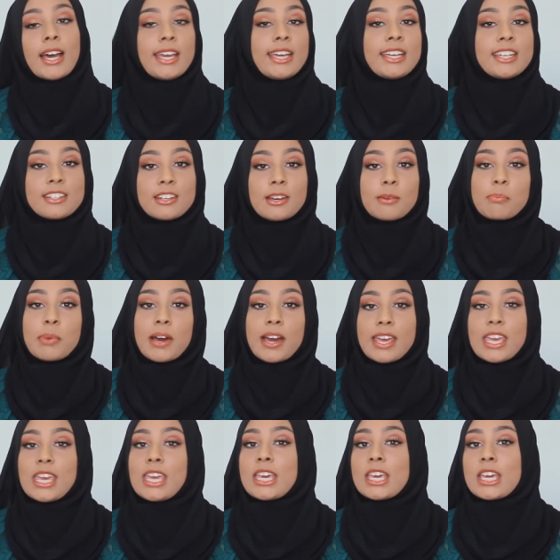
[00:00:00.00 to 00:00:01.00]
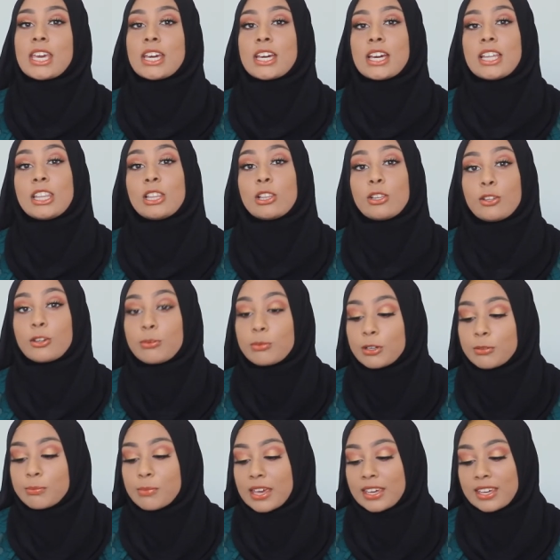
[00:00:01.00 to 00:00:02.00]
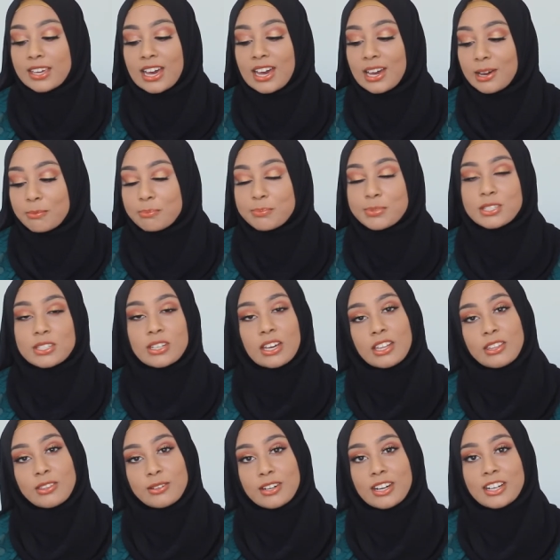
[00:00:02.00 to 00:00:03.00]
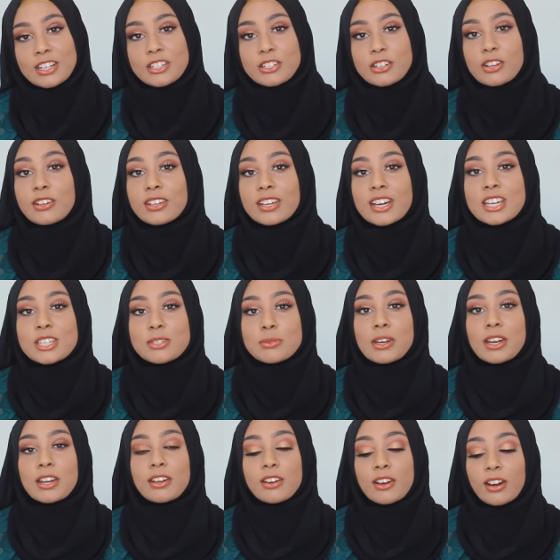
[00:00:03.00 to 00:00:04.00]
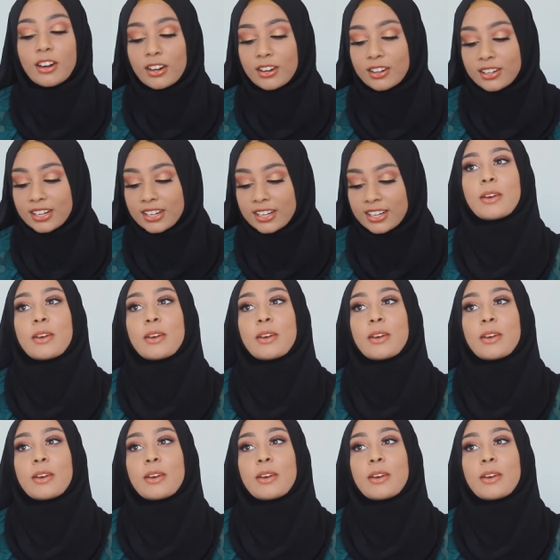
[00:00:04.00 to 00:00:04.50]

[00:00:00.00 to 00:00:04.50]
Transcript: Ended up buying a little bit of makeup, so I thought I'd show you guys what I got.